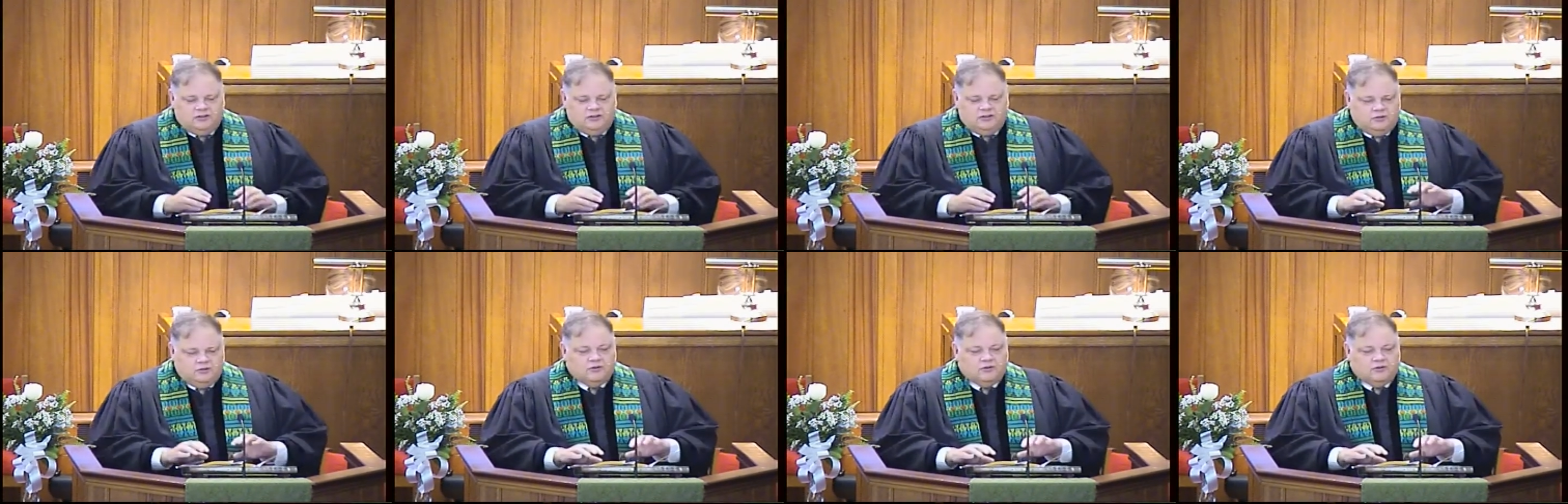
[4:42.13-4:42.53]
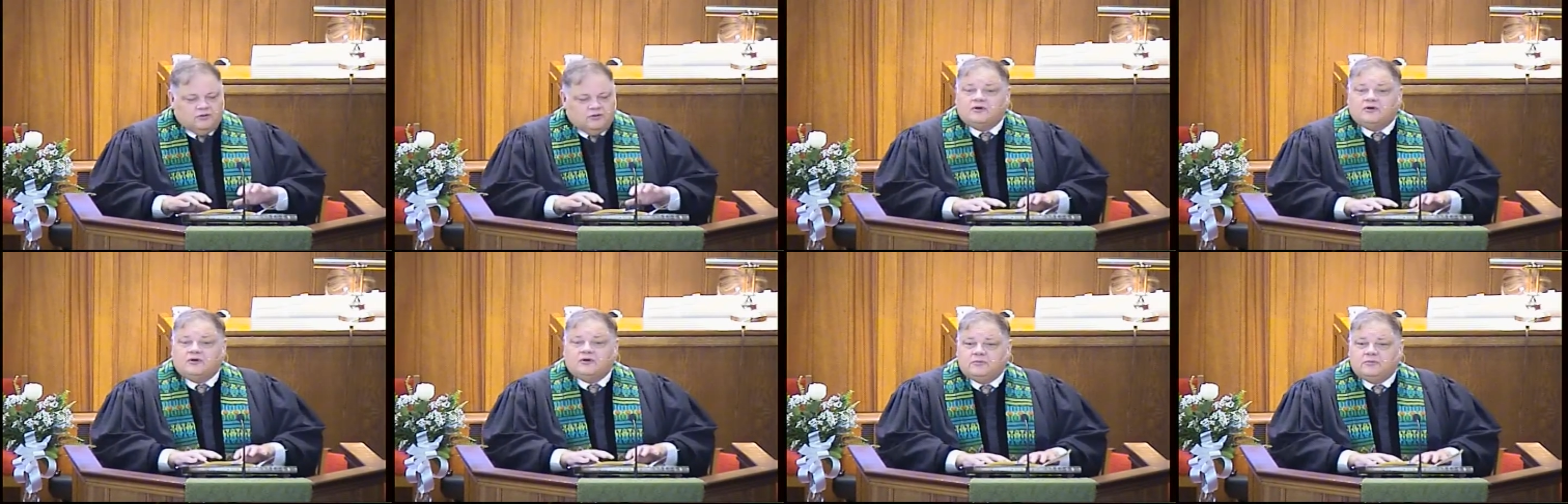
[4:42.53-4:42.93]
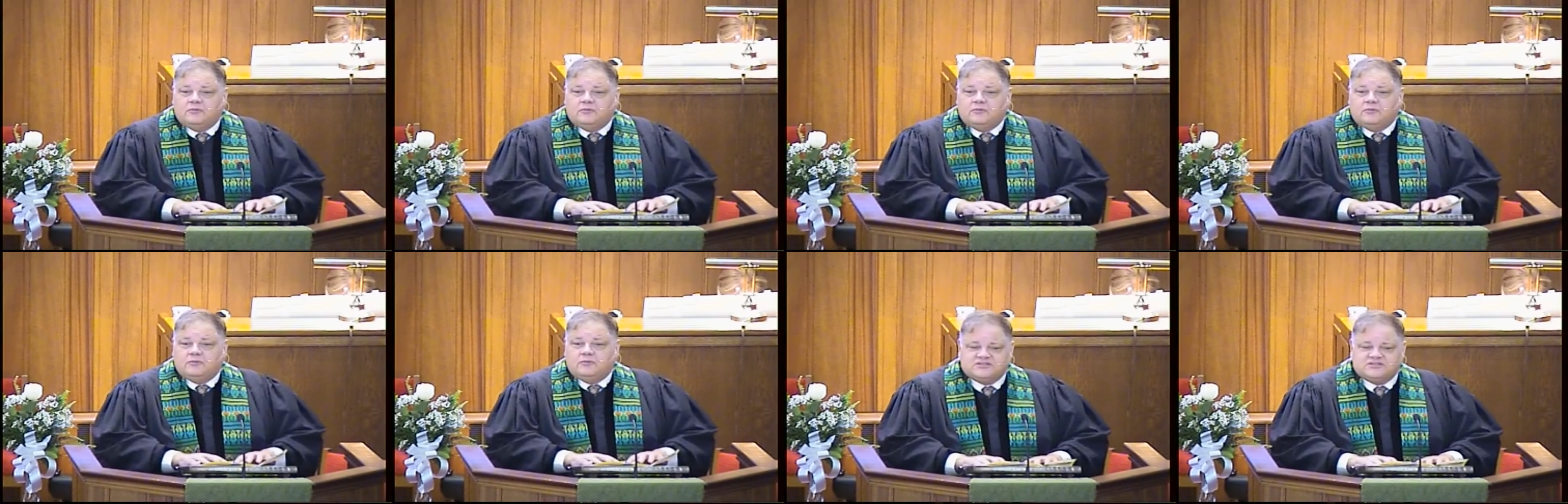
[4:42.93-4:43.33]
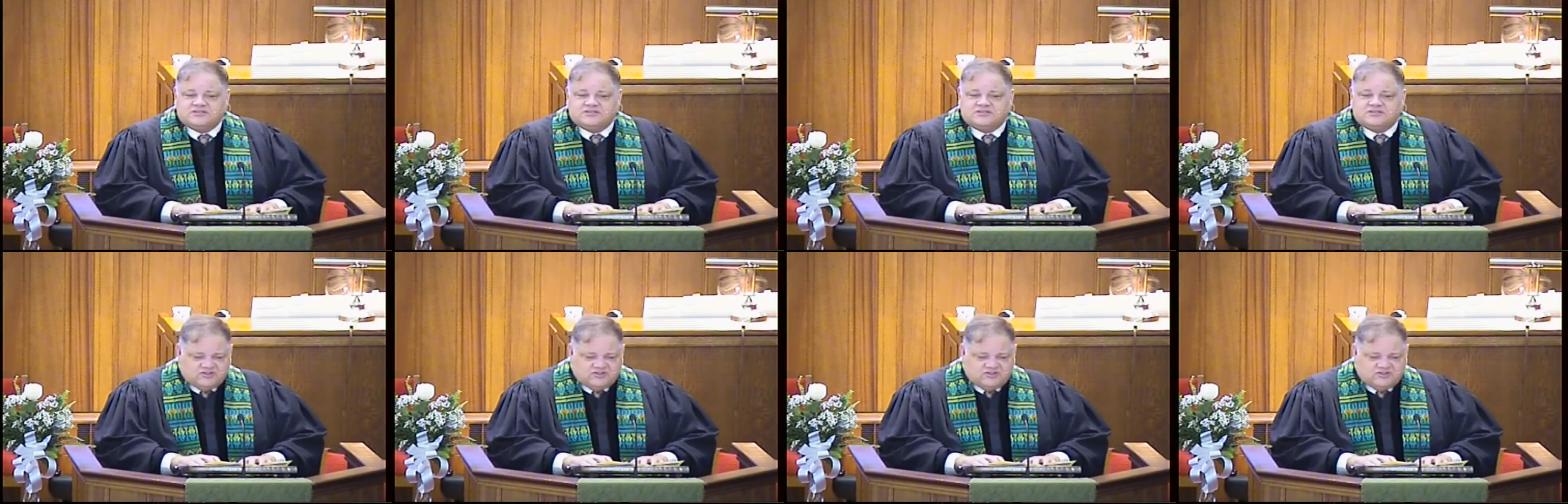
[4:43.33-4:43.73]
one of our members,
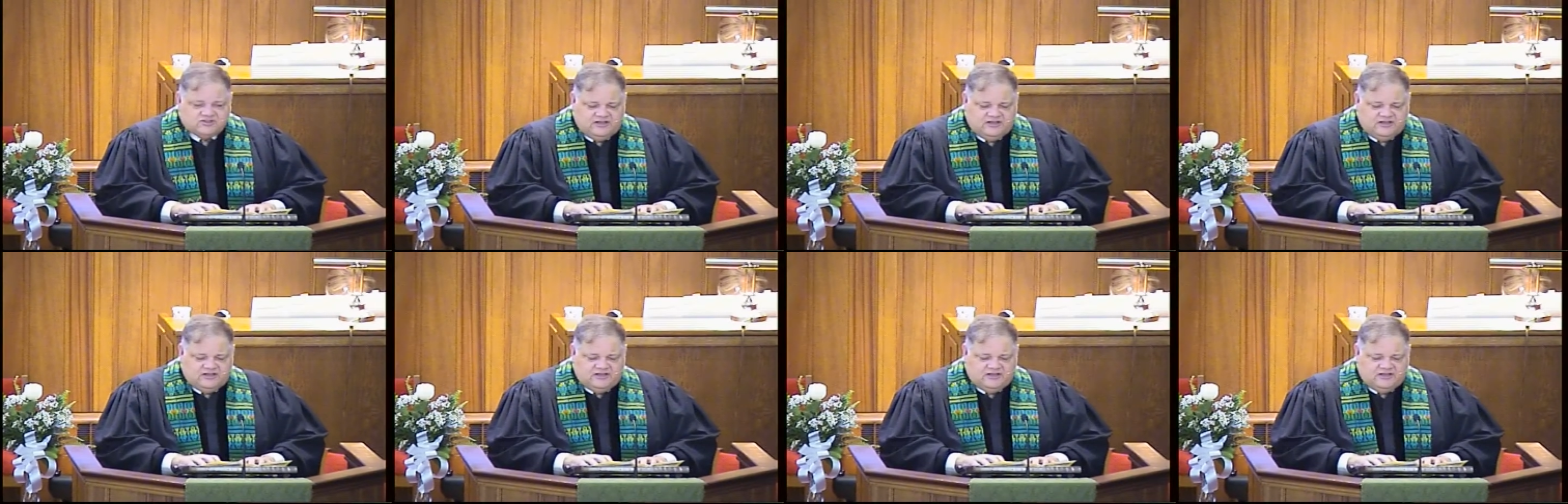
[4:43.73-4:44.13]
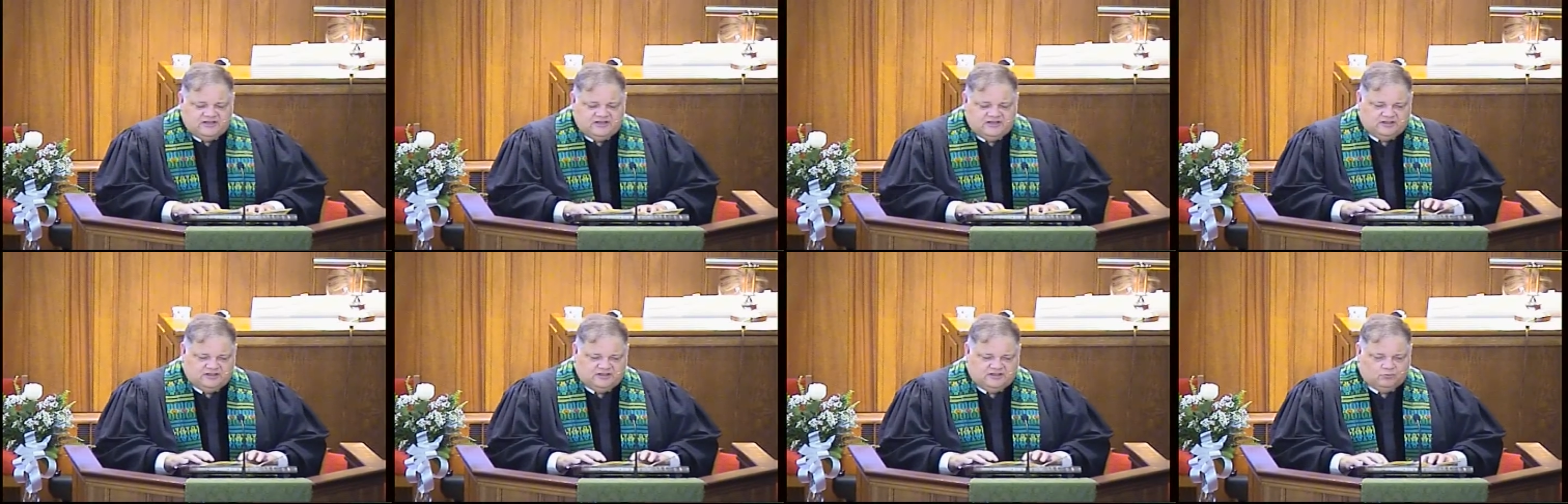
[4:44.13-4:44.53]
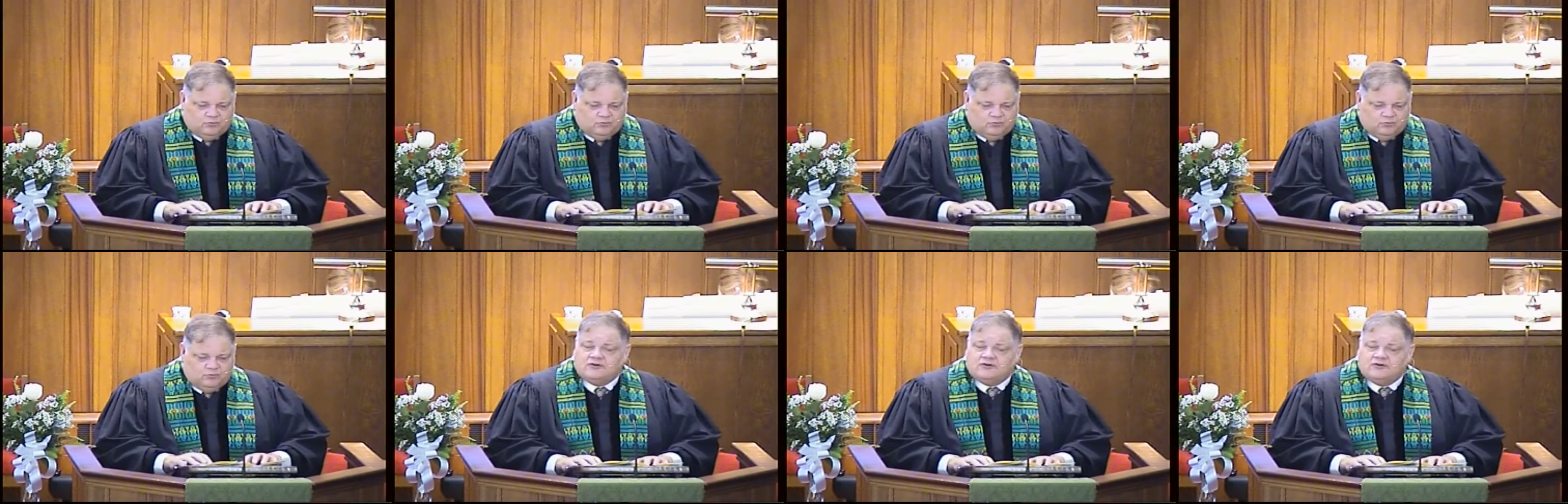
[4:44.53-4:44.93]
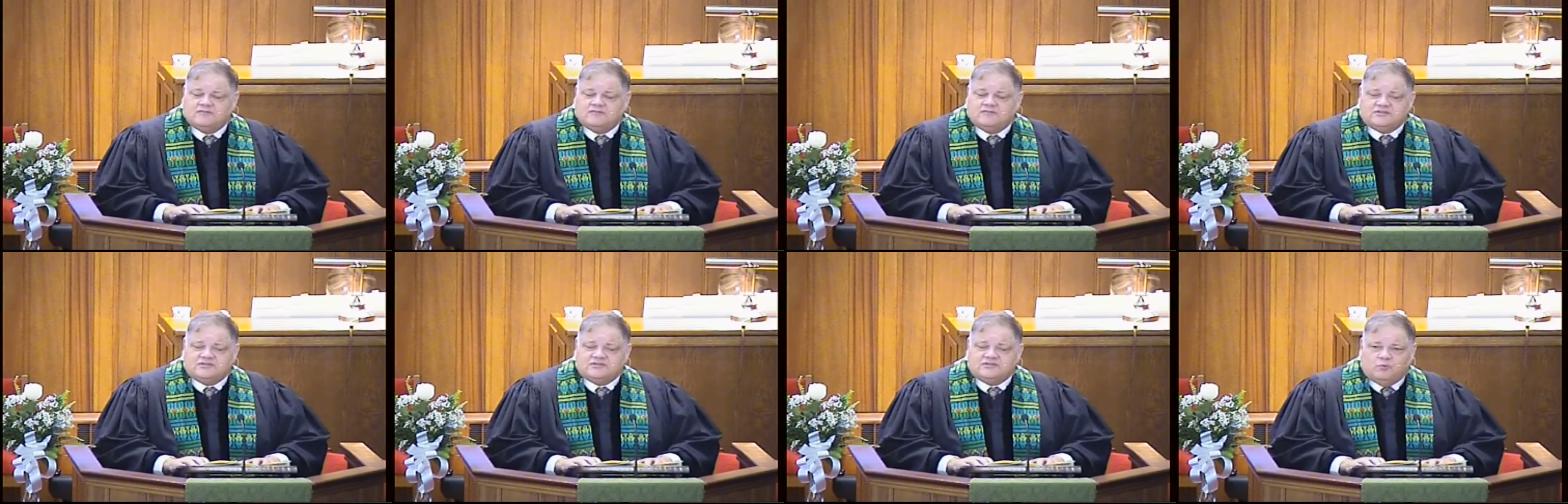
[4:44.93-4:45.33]
Steve Chance, uh, we learned
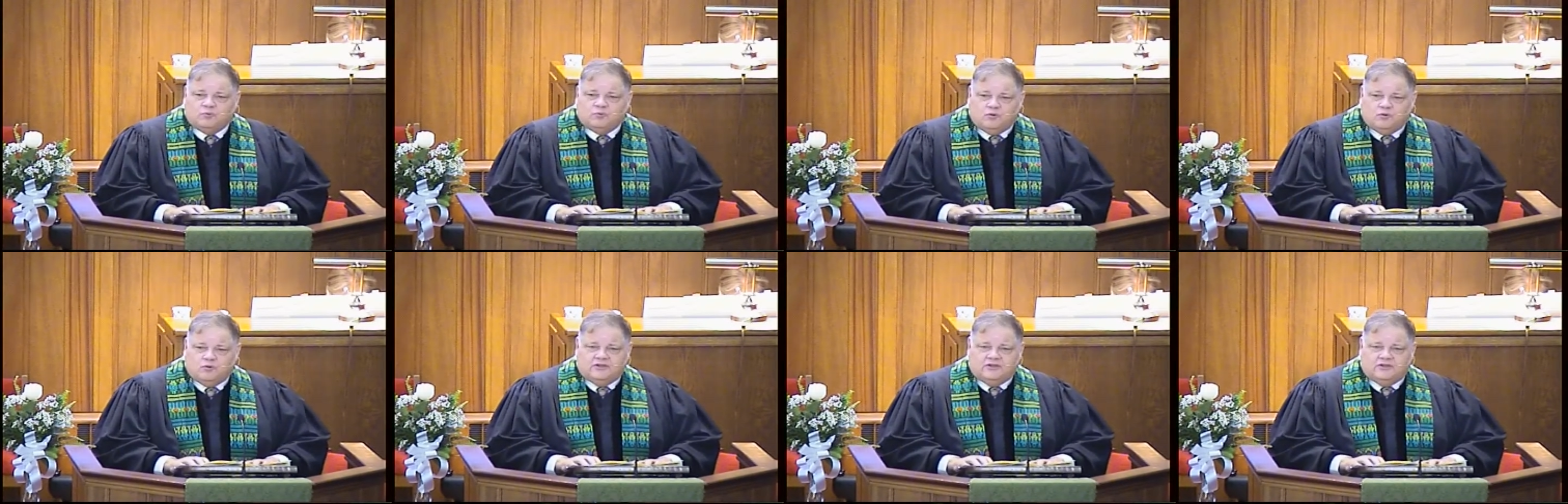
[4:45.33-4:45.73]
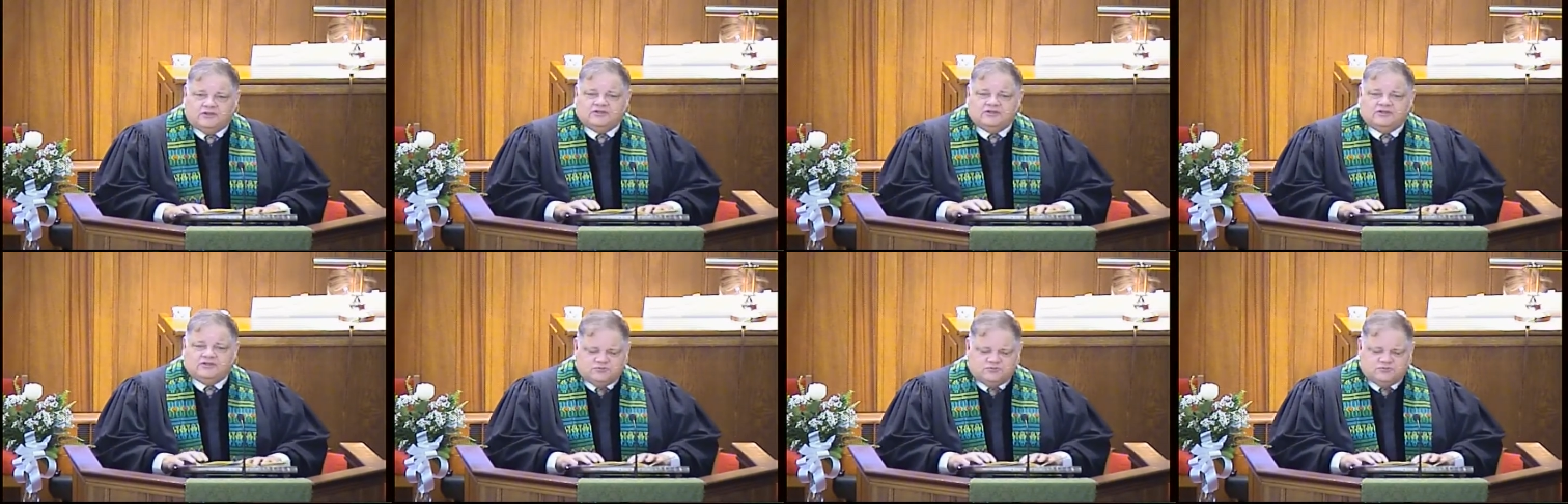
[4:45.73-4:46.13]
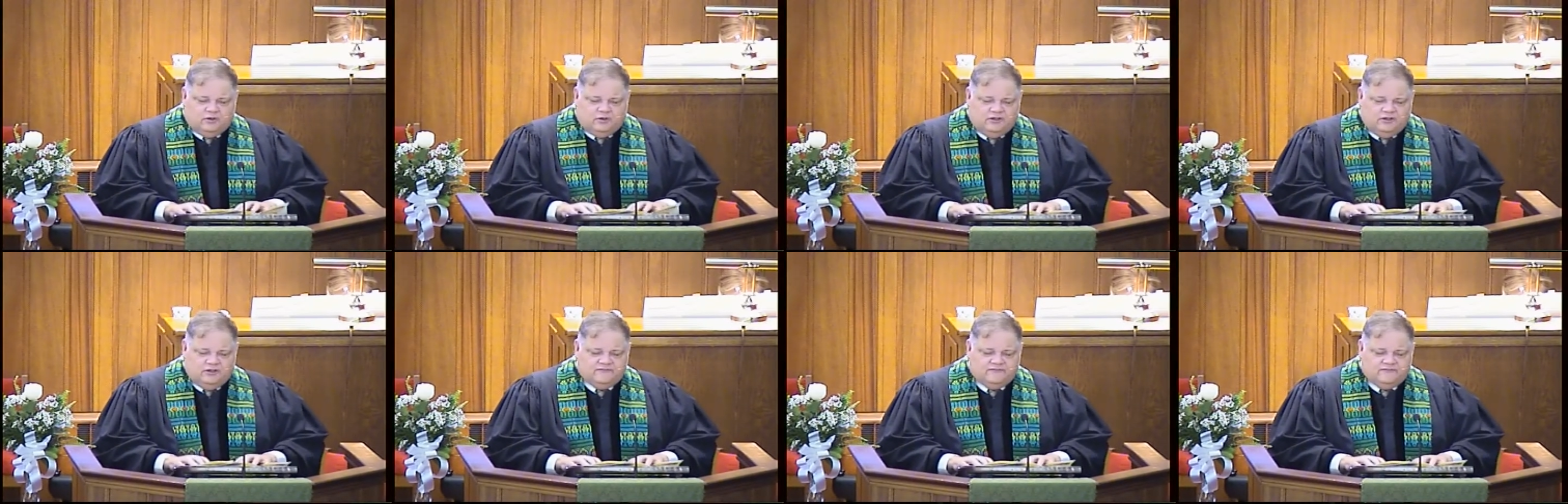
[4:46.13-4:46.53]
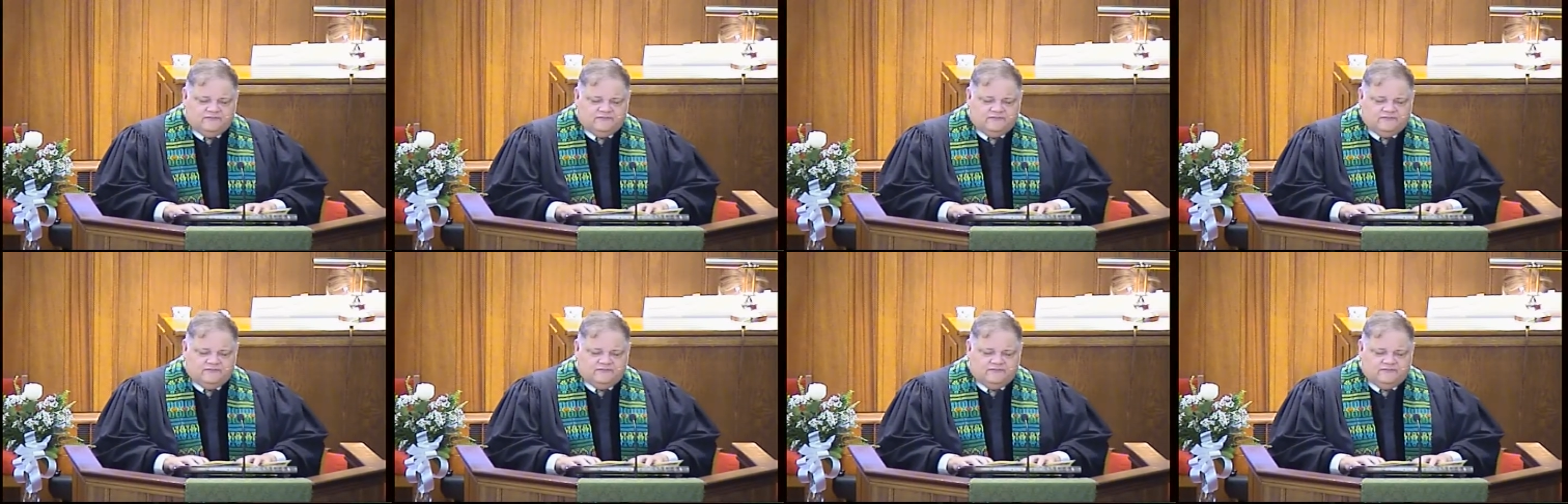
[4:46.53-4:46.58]
this morning his wife,